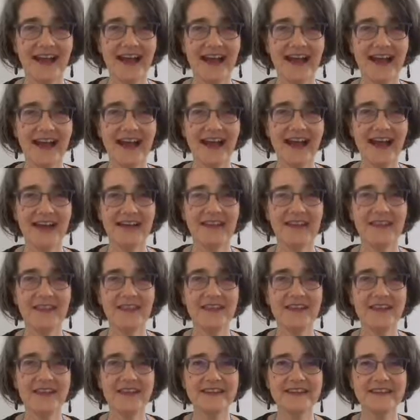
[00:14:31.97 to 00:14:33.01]
And
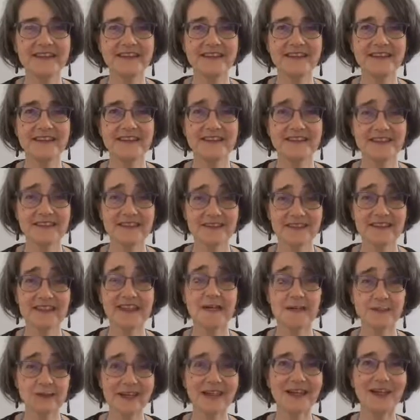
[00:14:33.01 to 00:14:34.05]
this
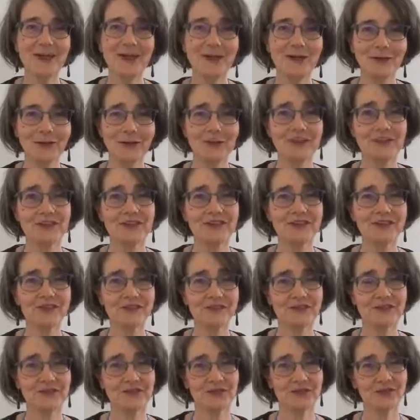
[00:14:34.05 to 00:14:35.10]
can make a lot of
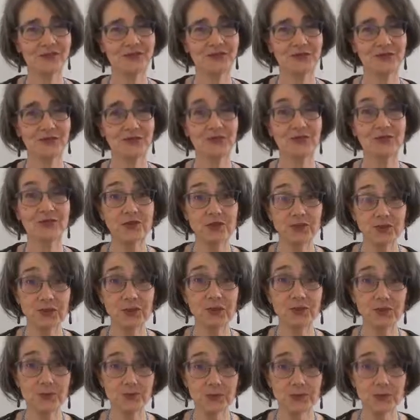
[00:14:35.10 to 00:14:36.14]
difference for
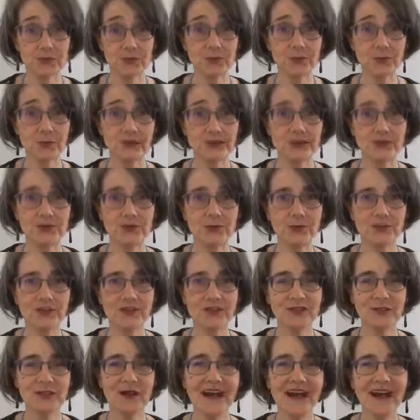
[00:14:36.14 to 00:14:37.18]
you when
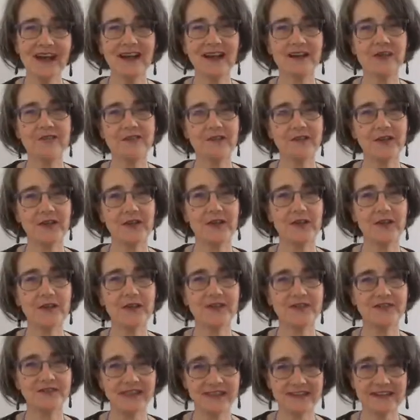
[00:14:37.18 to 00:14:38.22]
you have
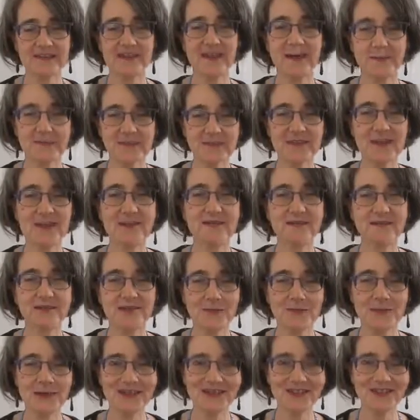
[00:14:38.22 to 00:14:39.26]
that type of
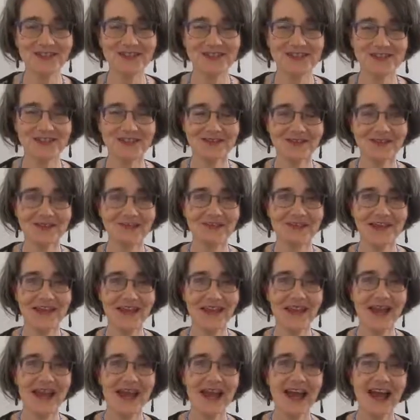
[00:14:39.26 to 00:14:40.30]
information.
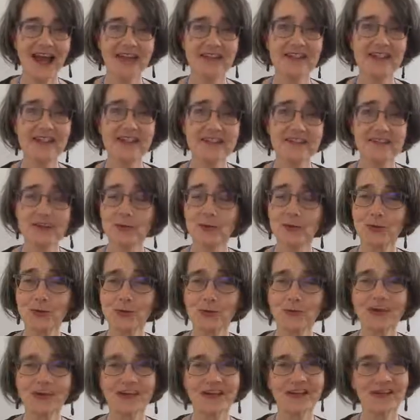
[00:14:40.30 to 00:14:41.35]
And these
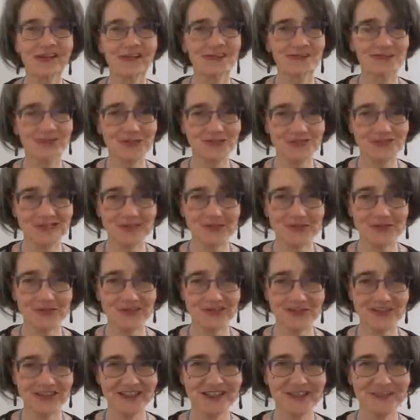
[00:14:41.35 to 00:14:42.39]
calls are totally
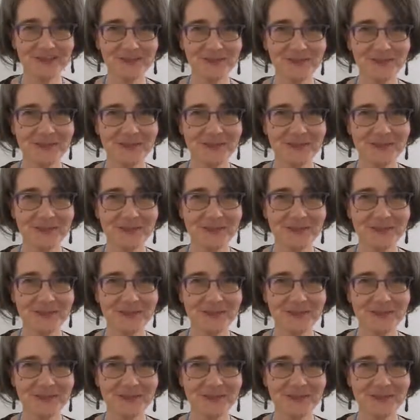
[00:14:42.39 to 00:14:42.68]
free.